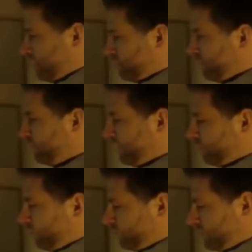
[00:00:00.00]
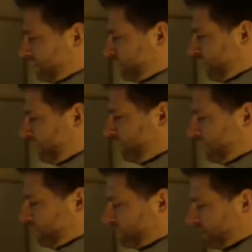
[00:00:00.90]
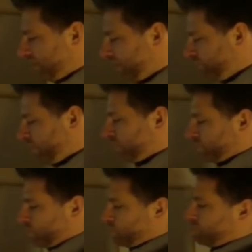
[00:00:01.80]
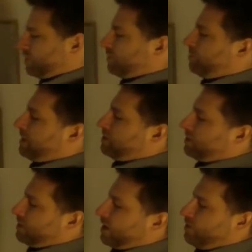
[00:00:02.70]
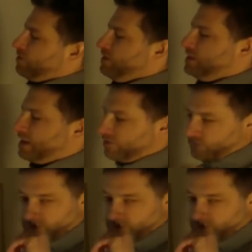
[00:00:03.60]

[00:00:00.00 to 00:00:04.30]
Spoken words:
3 V-grooves, this is 5 V-grooves and 7 V-grooves, the whole structure bends down on itself.